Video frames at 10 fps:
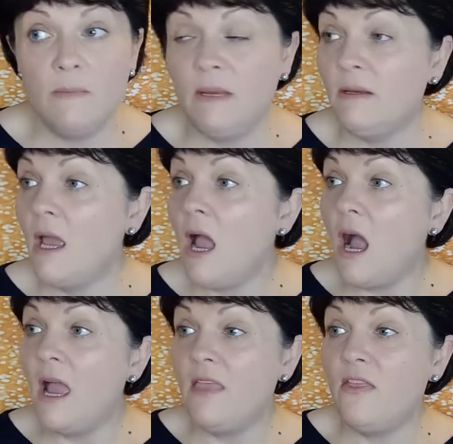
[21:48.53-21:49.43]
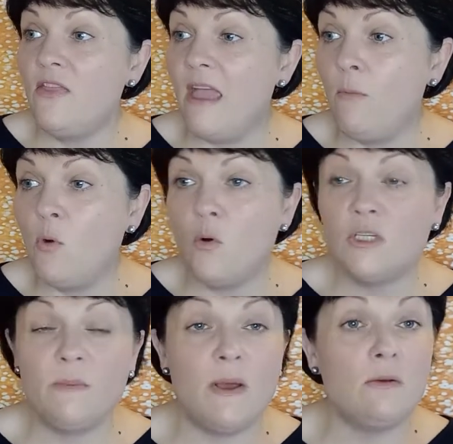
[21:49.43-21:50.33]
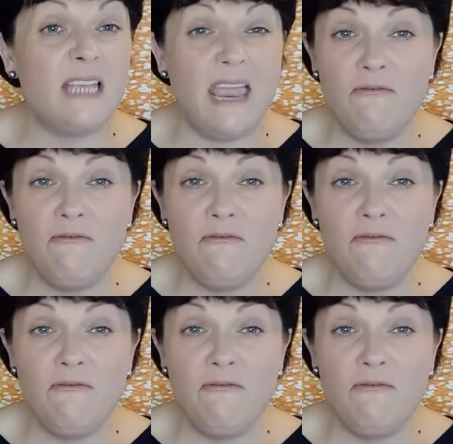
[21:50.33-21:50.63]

I mean, their water bowls,